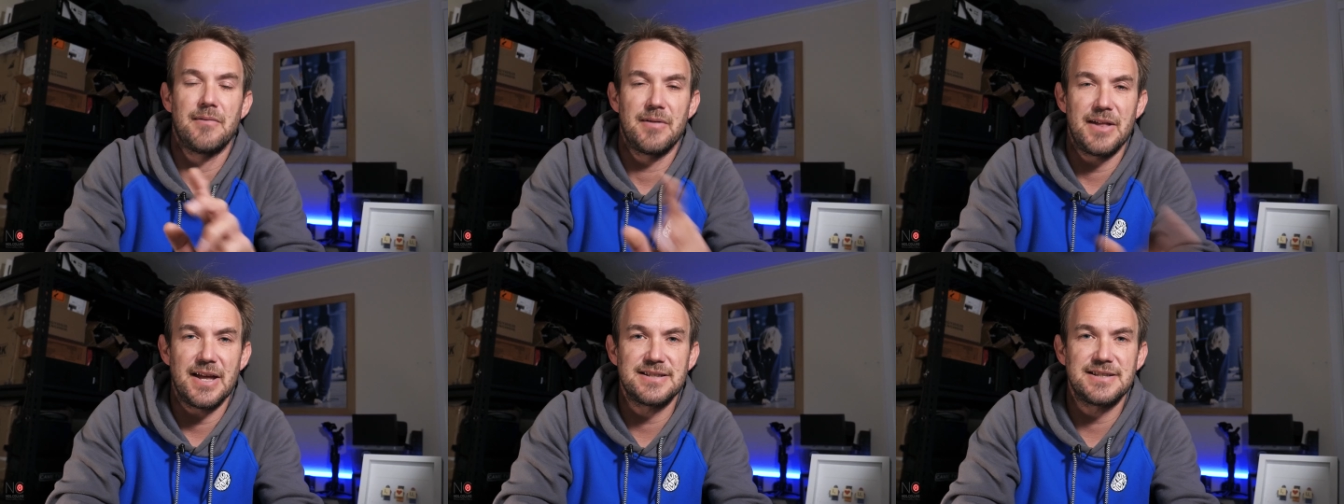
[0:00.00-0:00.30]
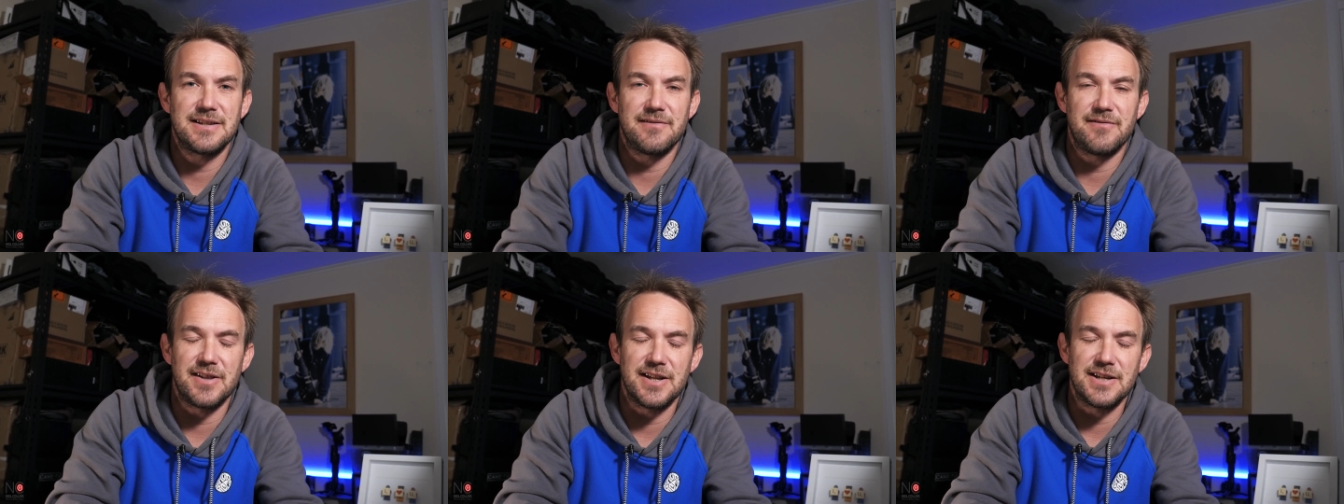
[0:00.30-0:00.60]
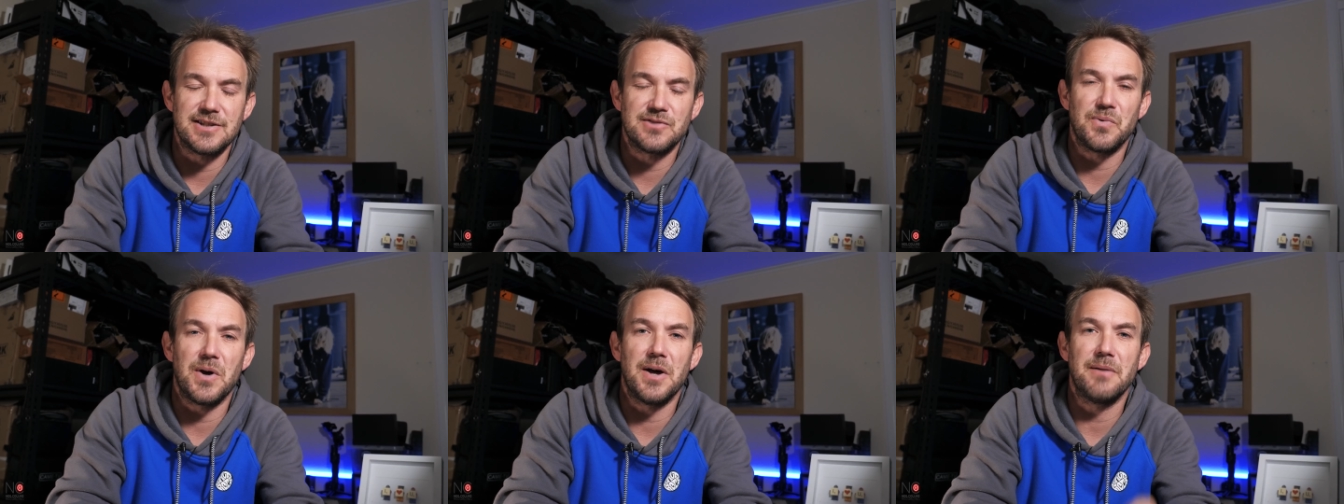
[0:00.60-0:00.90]
That's it for
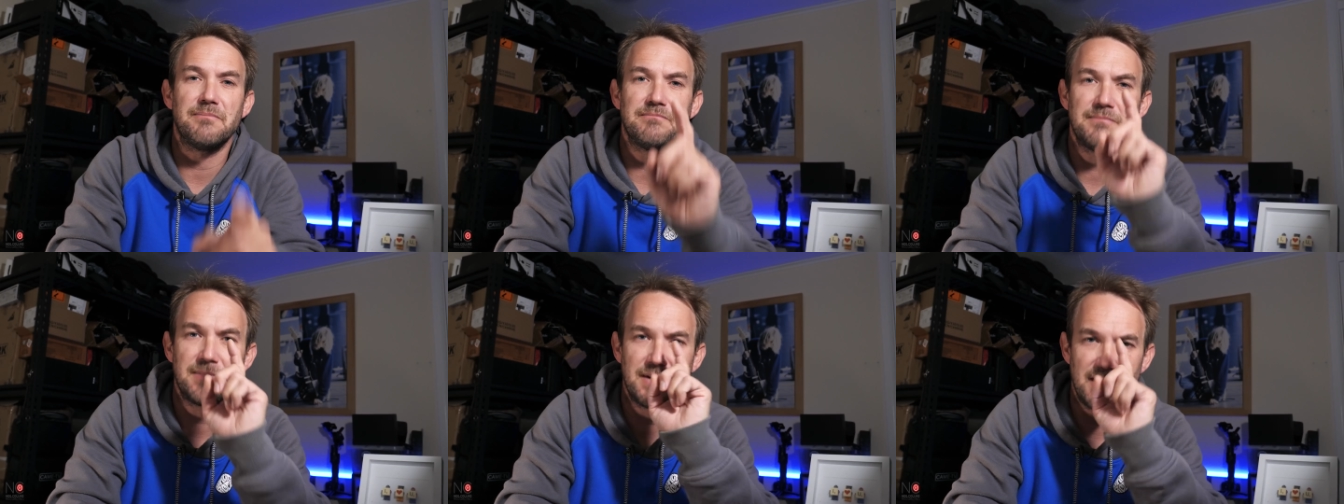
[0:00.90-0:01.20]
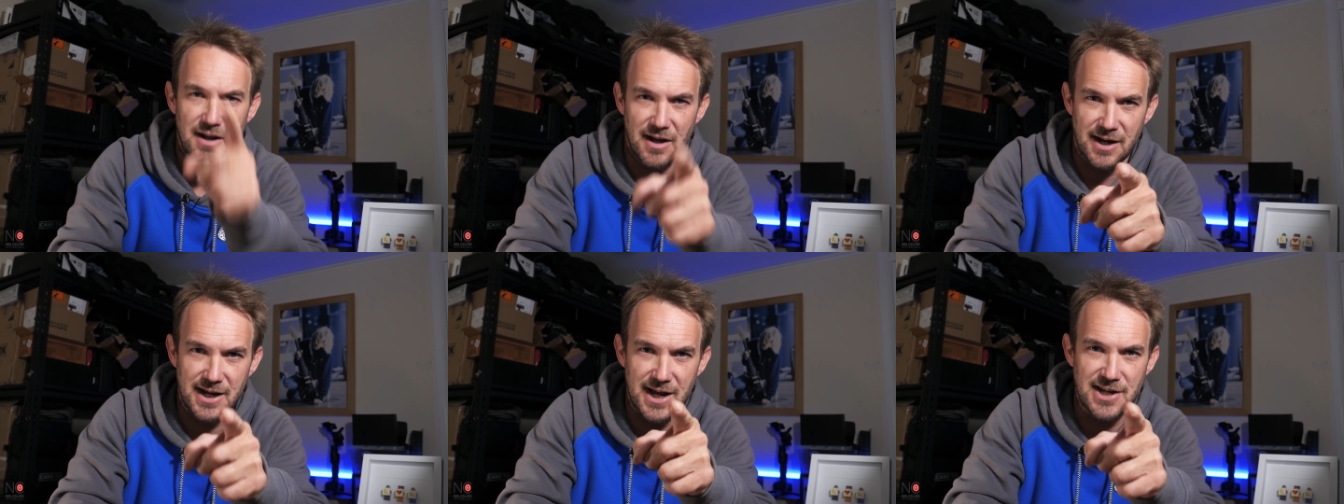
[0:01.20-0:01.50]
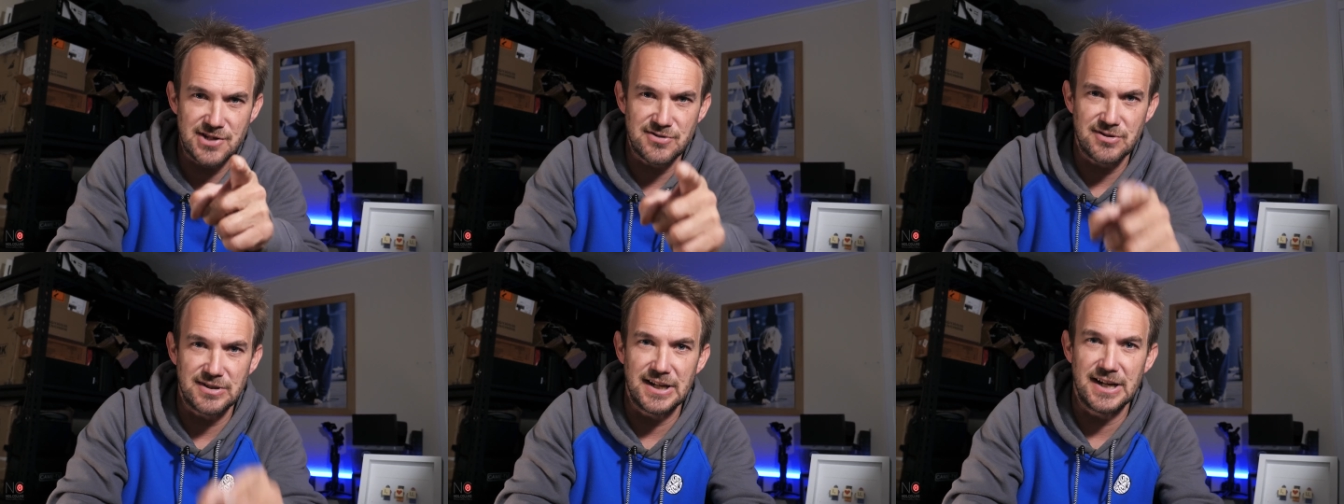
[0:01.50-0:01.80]
this one. I'll
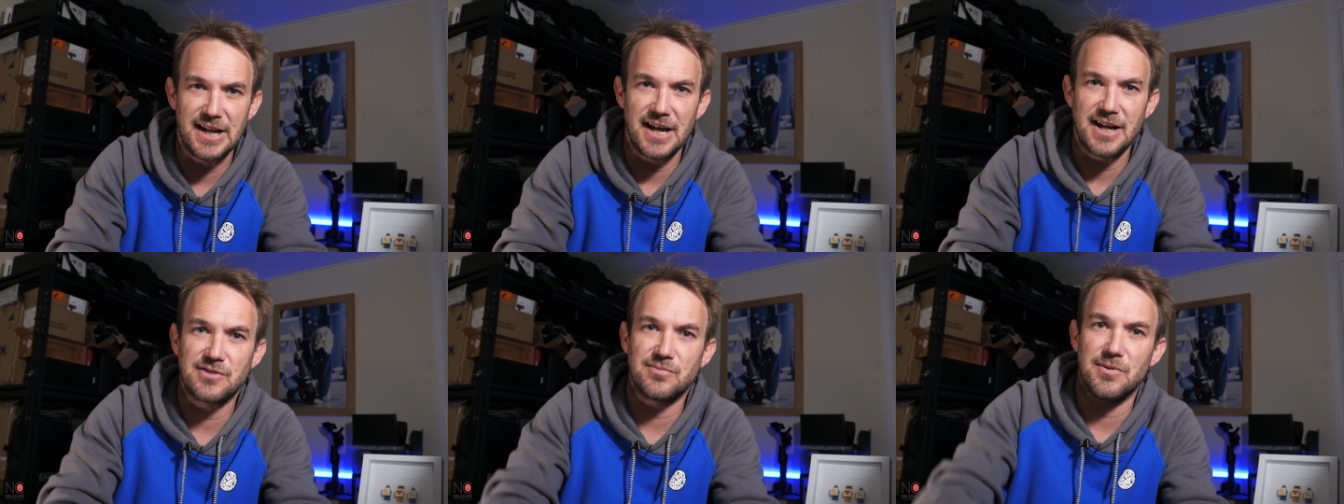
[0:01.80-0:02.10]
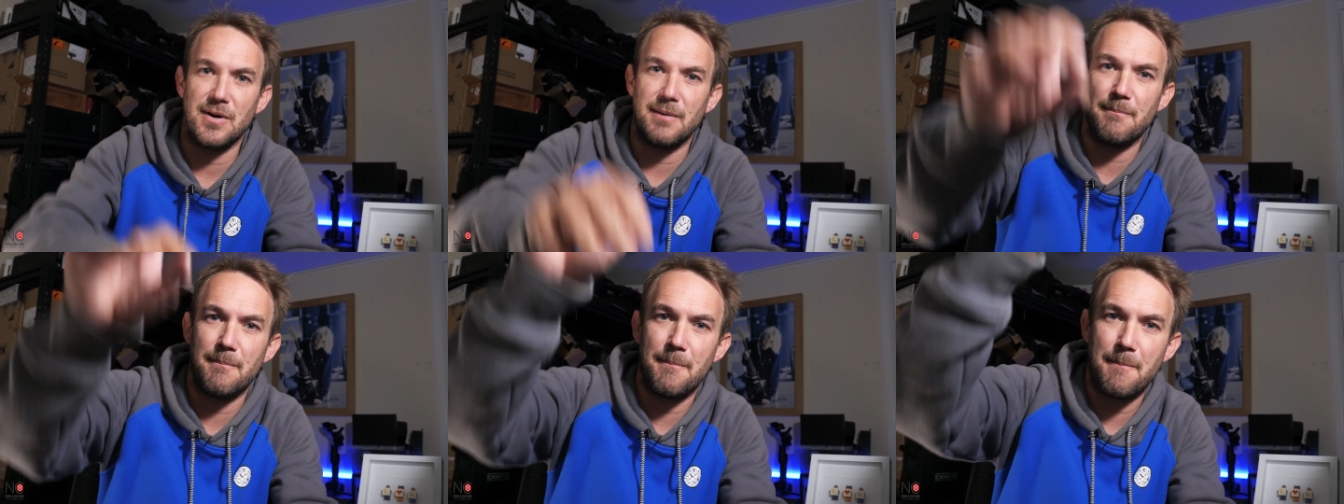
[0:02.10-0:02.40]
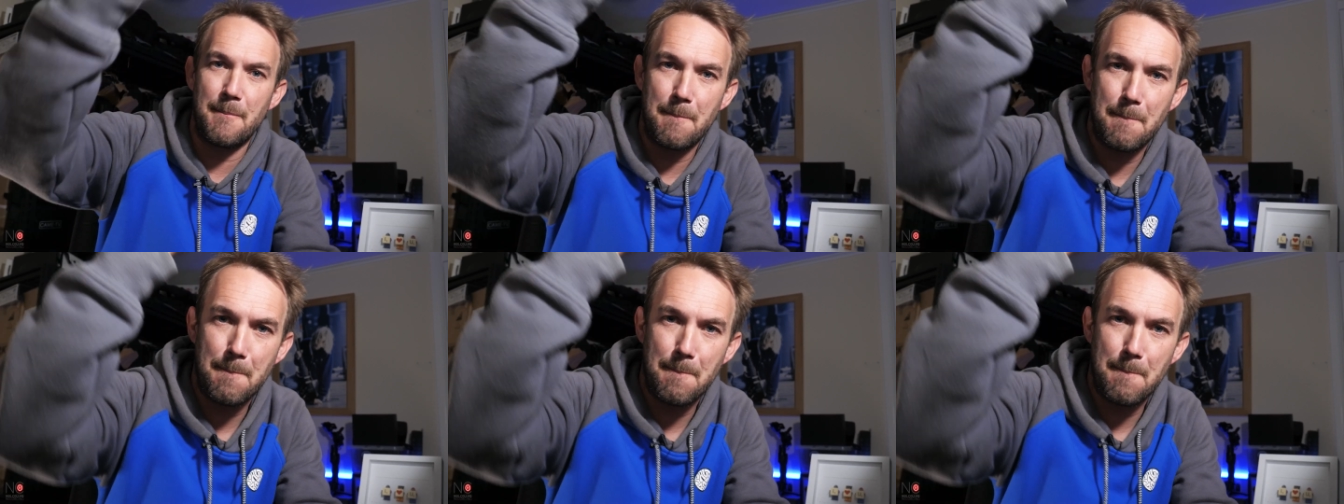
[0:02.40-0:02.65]
catch you in the next one.